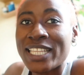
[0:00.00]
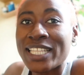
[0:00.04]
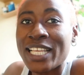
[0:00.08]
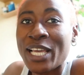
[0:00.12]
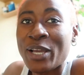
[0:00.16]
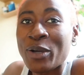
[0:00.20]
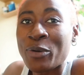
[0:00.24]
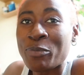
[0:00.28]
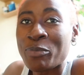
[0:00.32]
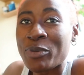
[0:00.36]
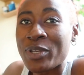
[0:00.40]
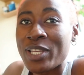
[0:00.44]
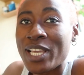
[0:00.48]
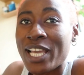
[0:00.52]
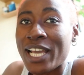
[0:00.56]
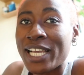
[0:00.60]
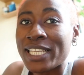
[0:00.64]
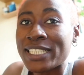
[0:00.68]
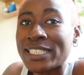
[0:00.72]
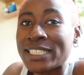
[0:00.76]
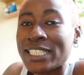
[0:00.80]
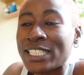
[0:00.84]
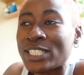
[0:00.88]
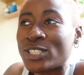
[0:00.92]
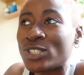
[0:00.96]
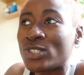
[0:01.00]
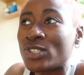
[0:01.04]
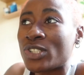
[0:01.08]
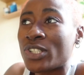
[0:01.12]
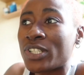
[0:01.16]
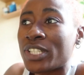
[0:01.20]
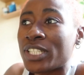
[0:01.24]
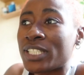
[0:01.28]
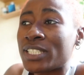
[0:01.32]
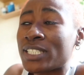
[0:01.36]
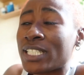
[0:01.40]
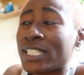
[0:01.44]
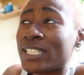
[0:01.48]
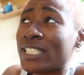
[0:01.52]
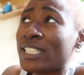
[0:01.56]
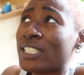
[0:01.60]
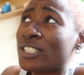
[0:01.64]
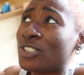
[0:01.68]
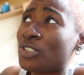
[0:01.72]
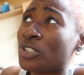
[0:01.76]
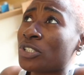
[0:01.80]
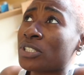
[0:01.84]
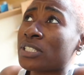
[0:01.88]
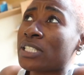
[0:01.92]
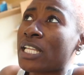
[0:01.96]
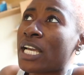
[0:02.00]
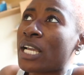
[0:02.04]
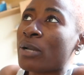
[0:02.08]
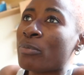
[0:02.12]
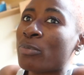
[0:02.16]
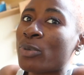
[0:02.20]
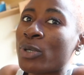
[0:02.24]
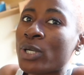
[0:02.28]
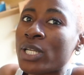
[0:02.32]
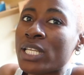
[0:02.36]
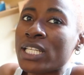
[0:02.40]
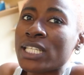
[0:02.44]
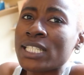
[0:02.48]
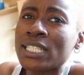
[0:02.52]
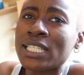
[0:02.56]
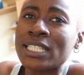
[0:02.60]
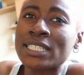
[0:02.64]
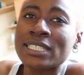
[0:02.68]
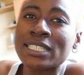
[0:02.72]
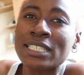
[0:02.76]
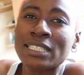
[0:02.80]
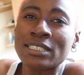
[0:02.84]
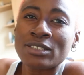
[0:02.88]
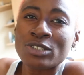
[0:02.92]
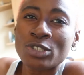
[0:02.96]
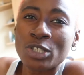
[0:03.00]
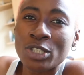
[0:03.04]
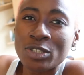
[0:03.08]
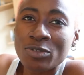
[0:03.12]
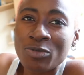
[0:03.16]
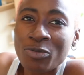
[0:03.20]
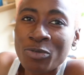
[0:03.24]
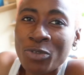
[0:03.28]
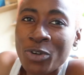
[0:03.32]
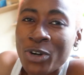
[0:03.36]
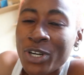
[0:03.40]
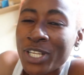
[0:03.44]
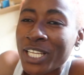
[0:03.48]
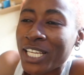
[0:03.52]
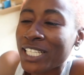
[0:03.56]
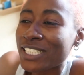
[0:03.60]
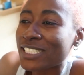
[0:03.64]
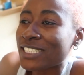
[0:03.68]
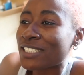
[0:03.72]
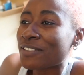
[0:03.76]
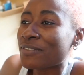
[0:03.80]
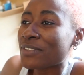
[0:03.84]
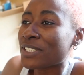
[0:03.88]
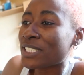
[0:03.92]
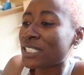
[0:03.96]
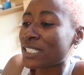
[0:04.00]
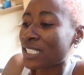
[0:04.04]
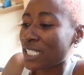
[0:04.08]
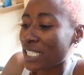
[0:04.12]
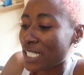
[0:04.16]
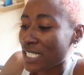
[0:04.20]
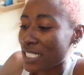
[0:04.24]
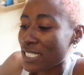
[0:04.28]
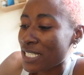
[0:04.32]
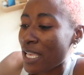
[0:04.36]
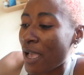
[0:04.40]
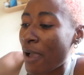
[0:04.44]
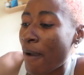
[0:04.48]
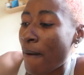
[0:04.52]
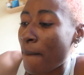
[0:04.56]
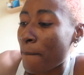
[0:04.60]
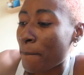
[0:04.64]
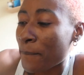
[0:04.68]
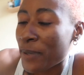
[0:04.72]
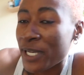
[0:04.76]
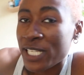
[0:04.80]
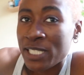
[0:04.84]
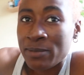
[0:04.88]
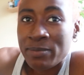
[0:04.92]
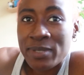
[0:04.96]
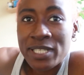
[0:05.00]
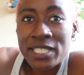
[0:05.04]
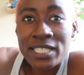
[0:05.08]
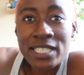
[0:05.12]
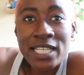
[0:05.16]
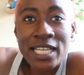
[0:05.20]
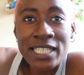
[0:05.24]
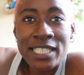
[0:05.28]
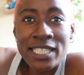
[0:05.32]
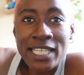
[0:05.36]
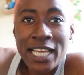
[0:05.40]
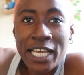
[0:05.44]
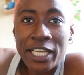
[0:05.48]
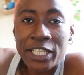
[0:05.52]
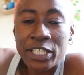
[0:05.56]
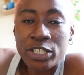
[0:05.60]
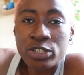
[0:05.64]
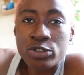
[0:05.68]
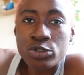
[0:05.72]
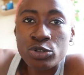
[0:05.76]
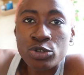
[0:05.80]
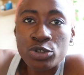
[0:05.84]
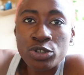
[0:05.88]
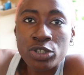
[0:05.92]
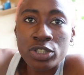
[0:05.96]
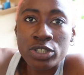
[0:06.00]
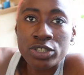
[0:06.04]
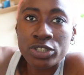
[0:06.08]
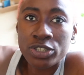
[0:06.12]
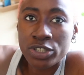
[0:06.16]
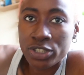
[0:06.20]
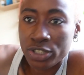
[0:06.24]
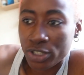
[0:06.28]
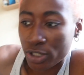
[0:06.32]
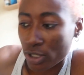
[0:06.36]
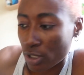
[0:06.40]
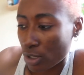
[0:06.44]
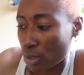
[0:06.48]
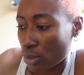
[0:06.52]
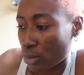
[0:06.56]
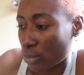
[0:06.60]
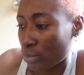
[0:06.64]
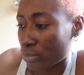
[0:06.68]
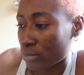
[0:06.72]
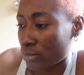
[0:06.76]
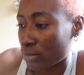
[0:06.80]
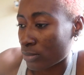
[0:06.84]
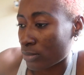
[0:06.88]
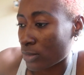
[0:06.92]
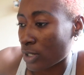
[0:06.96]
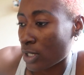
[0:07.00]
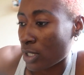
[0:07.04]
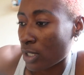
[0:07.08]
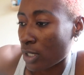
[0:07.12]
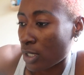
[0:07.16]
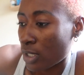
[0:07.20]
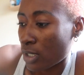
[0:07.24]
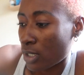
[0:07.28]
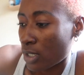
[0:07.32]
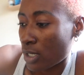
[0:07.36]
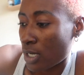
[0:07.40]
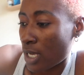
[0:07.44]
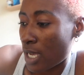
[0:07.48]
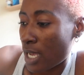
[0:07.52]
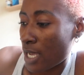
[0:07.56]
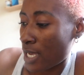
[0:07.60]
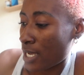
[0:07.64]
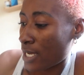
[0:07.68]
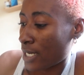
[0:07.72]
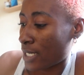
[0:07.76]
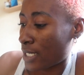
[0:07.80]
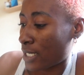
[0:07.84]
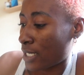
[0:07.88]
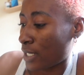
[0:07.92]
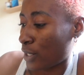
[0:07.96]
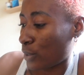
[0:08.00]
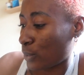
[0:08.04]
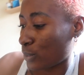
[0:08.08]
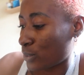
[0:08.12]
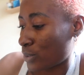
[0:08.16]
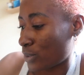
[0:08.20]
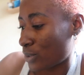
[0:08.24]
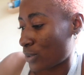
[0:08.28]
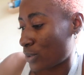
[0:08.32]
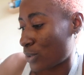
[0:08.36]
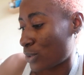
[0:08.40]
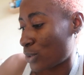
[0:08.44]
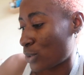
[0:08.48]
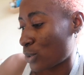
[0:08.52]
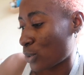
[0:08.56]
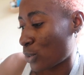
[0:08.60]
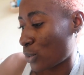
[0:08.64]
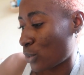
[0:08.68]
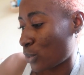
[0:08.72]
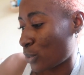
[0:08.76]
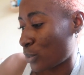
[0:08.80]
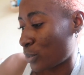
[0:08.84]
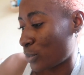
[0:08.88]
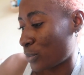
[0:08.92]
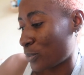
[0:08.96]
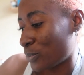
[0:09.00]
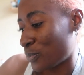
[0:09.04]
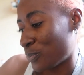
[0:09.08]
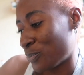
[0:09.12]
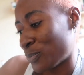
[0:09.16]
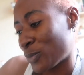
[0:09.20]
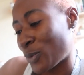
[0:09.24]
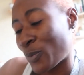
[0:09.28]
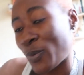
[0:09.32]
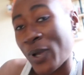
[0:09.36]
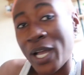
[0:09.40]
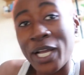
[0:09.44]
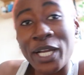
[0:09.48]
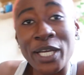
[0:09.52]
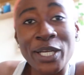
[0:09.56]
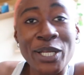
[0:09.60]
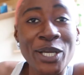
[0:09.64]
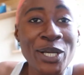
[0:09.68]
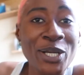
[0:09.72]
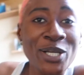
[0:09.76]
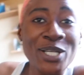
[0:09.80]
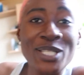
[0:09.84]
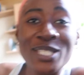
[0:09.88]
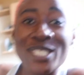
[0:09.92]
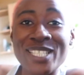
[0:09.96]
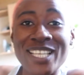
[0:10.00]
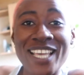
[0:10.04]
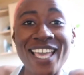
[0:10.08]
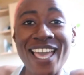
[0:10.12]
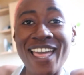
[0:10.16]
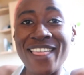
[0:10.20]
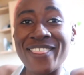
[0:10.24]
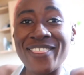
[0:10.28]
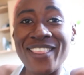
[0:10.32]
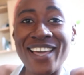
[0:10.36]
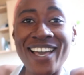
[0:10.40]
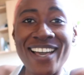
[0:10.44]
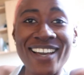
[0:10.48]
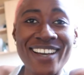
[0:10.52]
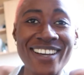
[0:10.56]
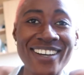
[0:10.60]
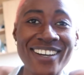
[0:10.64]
and I hope you guys enjoy it. I think it's just like bowling and then just fun activities, but it's basically like a church hangout. So we're gonna go together,